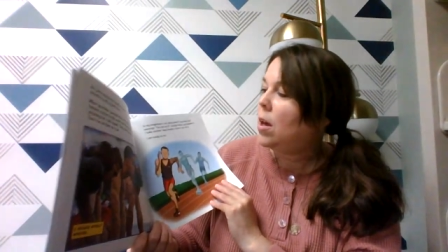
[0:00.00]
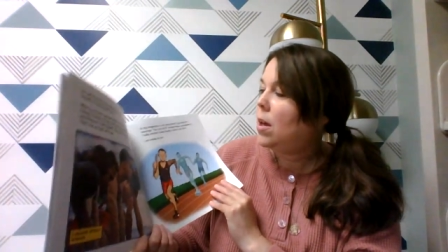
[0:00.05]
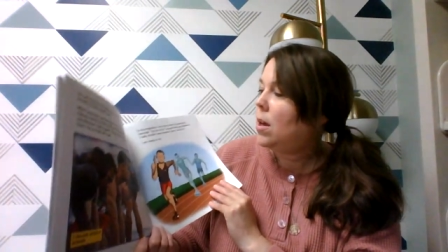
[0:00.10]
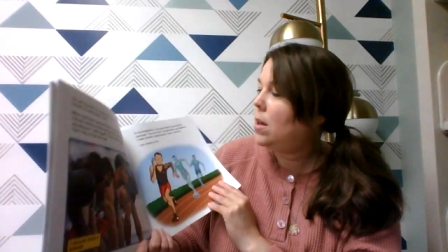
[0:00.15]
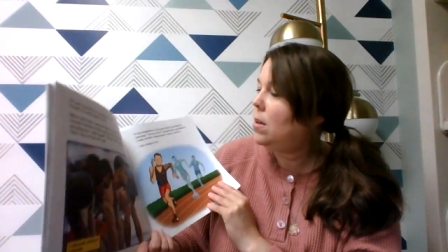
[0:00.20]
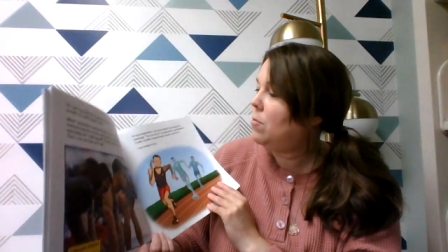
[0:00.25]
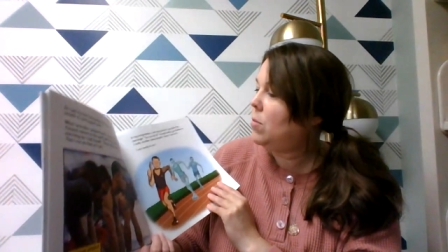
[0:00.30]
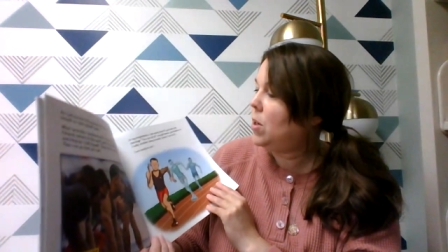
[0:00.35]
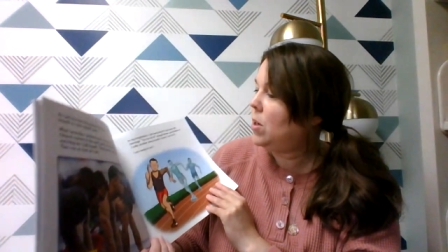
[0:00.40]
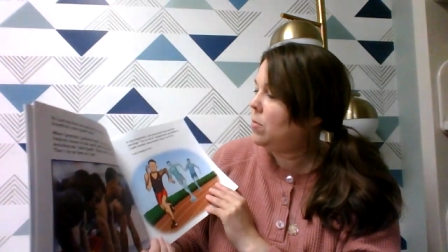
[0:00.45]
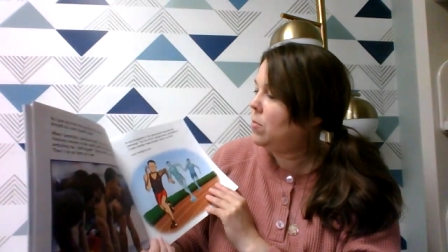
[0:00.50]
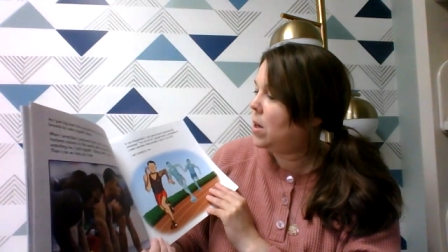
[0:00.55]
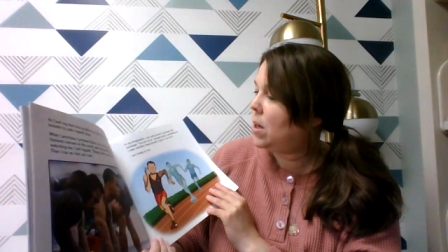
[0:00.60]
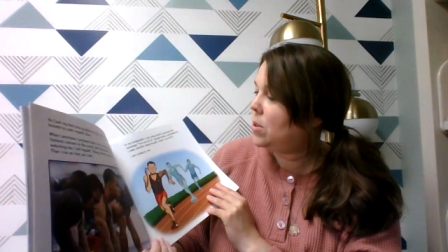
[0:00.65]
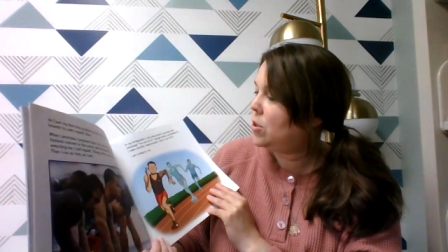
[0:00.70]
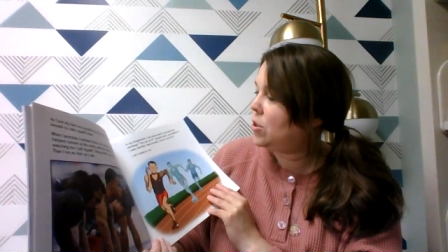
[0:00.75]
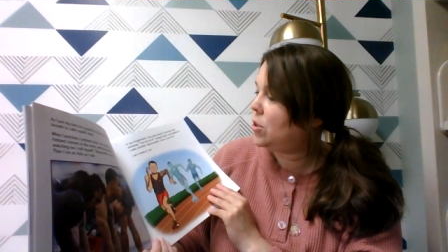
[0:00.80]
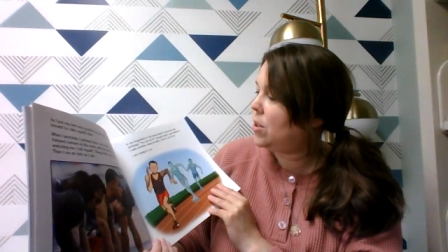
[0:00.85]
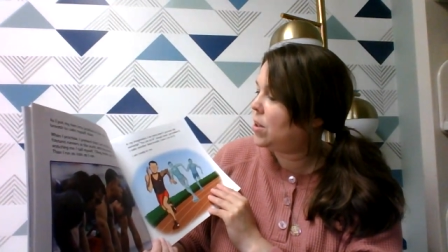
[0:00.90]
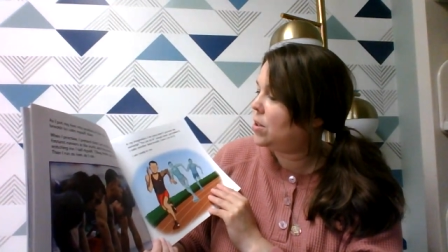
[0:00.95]
In my
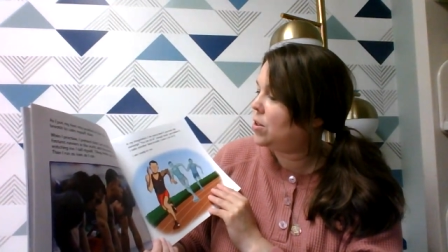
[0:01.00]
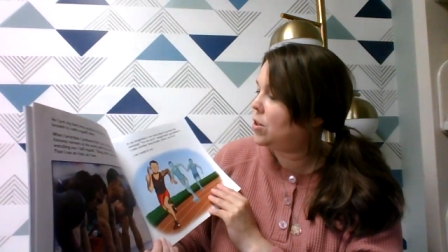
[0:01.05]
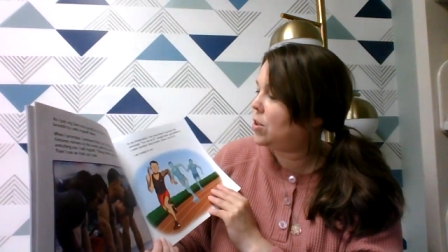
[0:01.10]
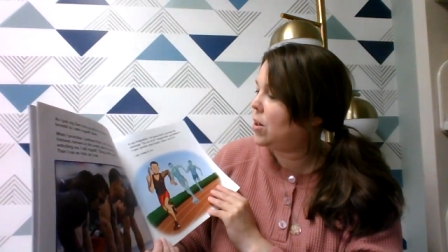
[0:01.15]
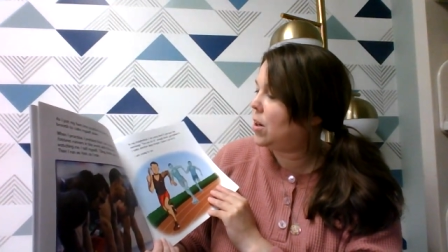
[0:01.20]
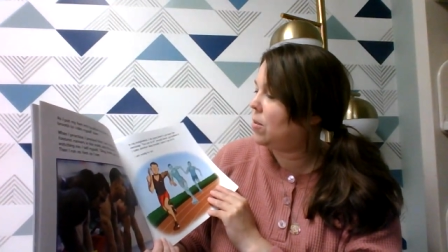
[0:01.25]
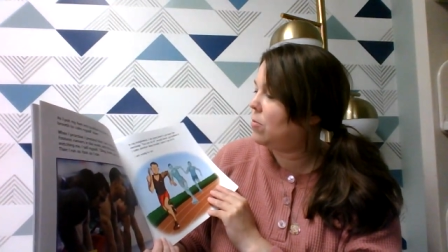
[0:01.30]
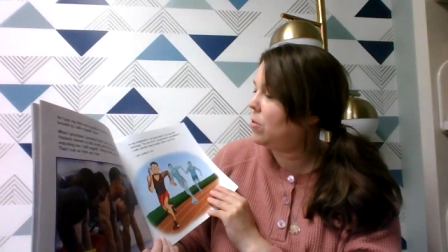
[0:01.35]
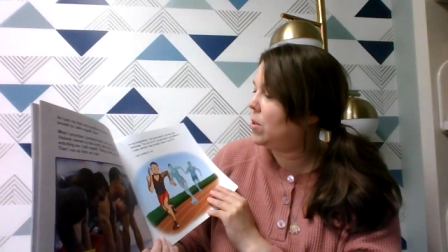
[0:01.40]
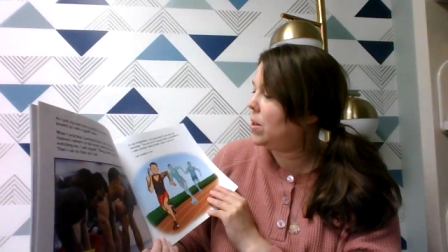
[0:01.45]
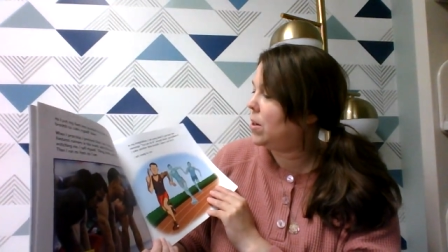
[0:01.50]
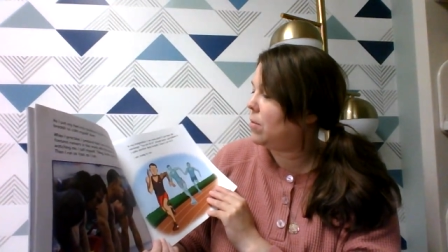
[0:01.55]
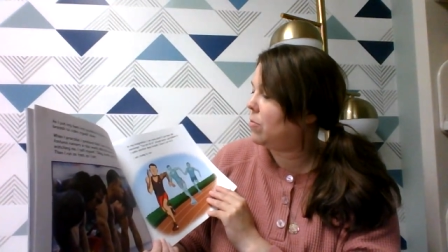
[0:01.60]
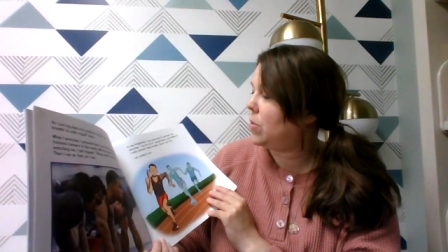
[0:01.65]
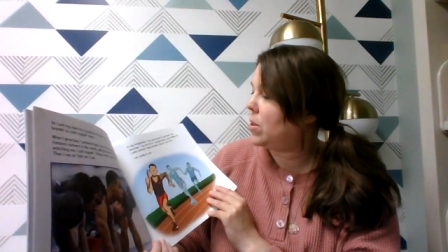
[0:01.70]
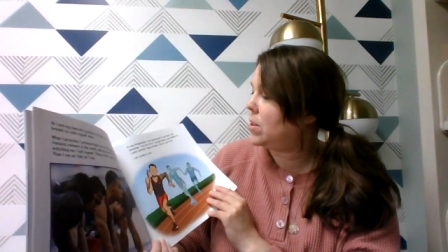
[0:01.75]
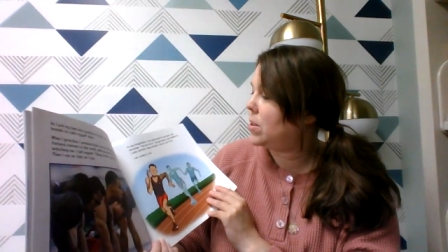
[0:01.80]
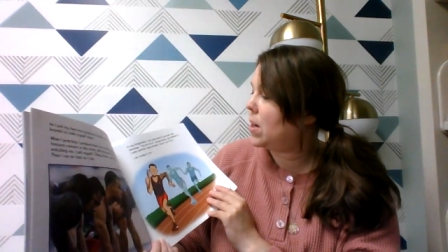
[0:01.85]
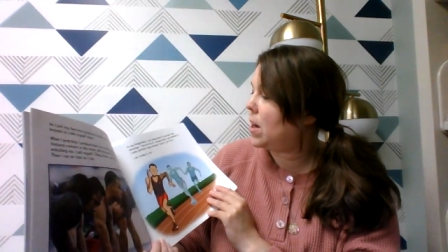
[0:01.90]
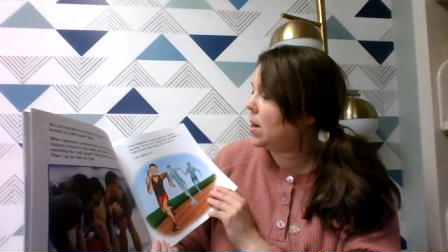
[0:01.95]
imagination, I win
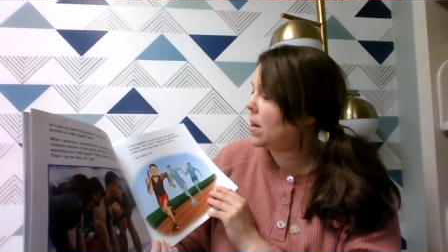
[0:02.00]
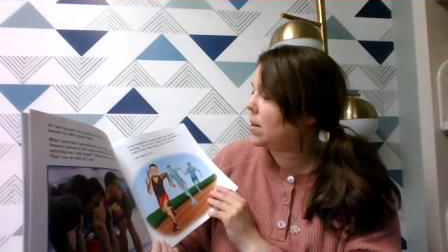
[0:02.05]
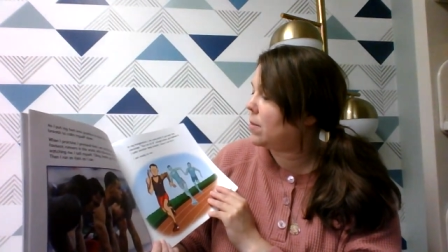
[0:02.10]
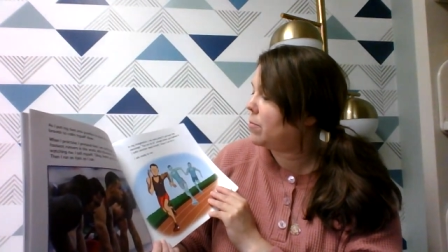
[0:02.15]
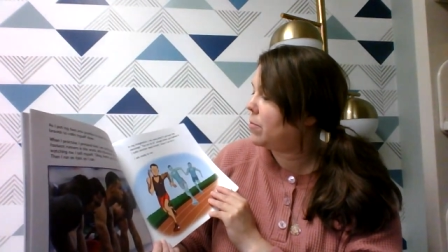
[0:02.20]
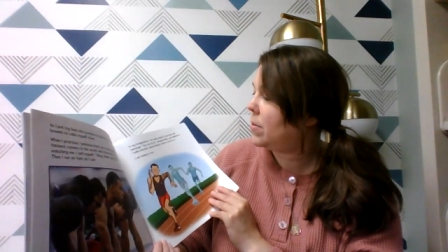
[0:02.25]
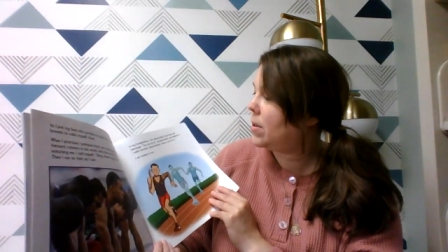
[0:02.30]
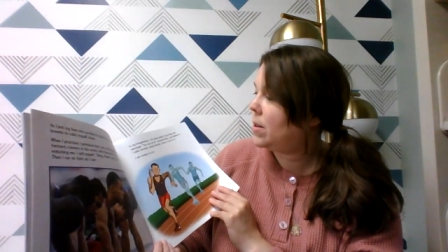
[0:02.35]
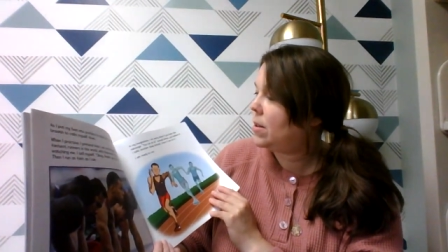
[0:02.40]
every time.